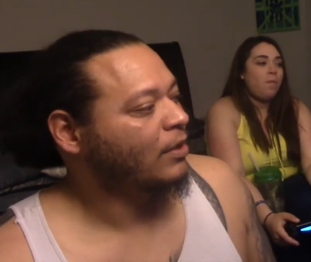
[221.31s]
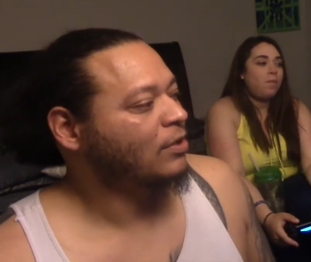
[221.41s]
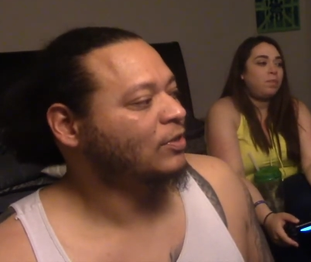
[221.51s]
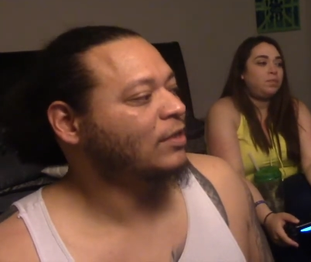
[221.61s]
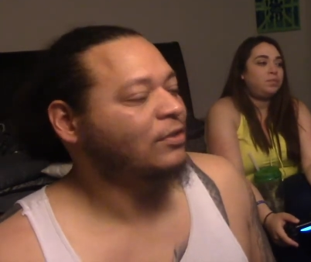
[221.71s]

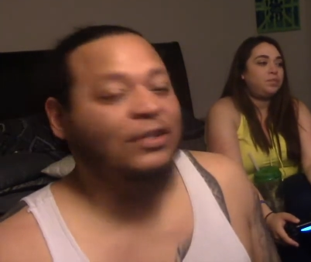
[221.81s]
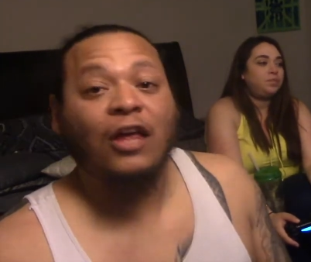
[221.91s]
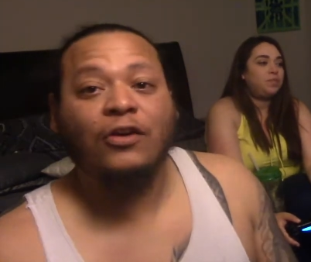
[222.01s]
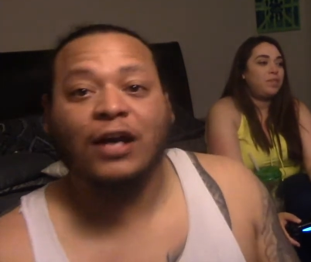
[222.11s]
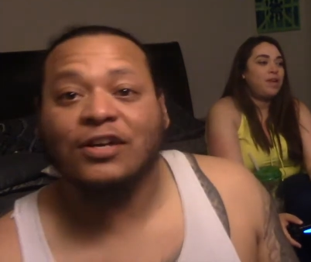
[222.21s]
Speaker 1: See, now
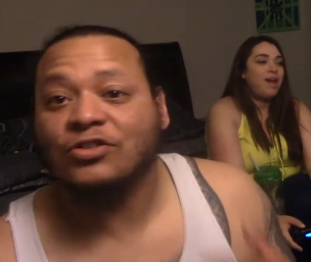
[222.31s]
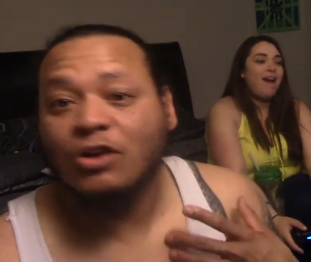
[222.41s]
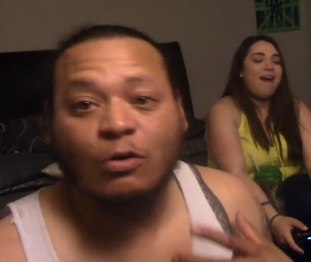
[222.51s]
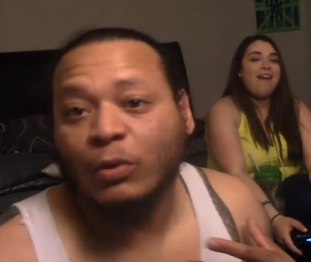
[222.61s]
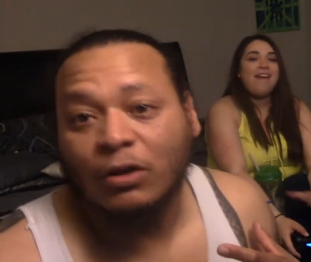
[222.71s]
you guys
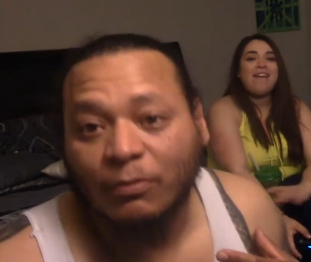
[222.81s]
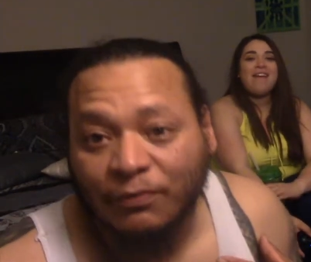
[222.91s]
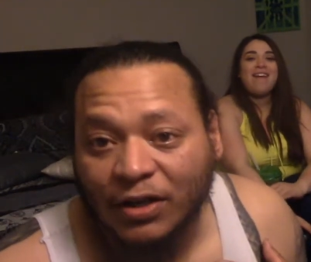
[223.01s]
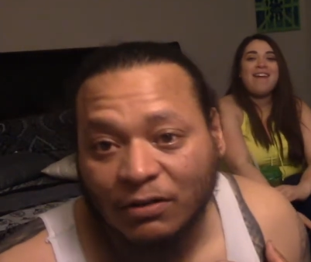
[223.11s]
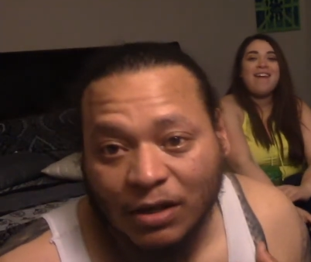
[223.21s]
know we don't
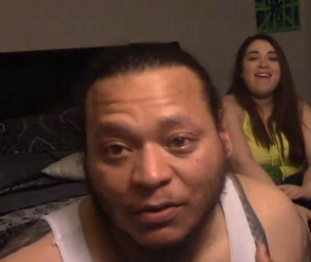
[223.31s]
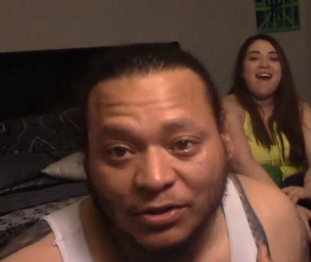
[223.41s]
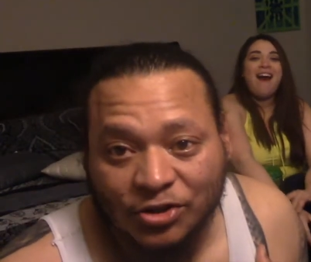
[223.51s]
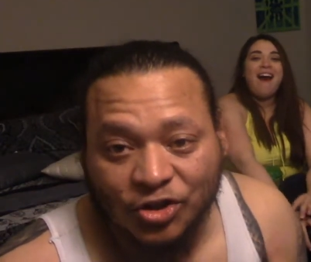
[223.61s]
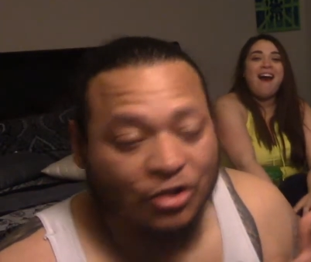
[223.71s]
fuck around with
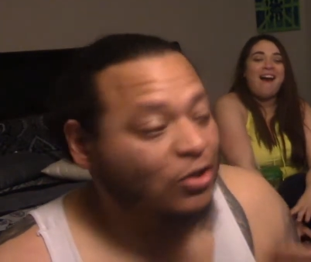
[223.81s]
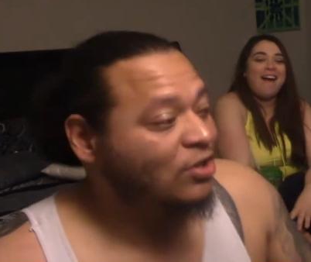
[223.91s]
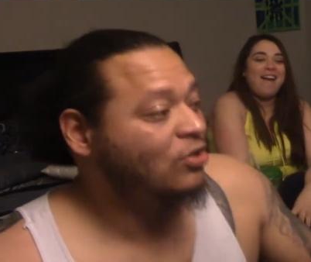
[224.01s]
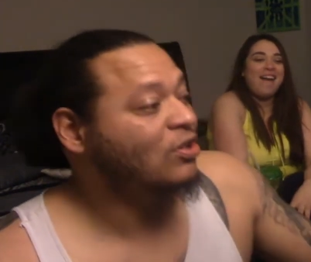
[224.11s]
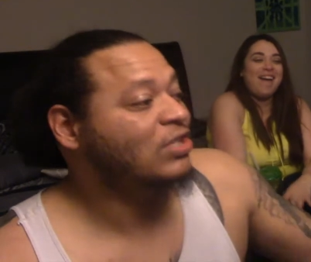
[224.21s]
this shit. You can
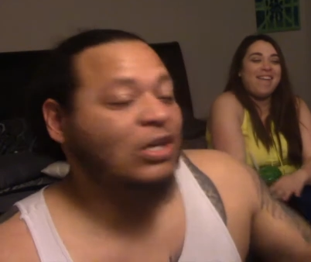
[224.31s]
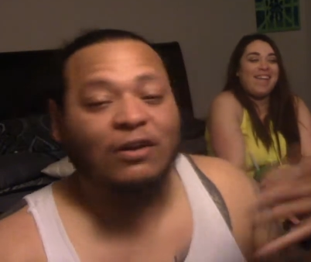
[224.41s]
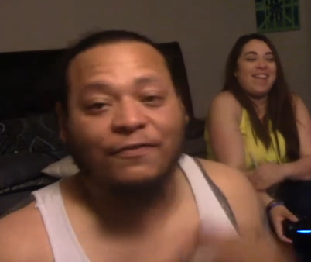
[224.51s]
you can see our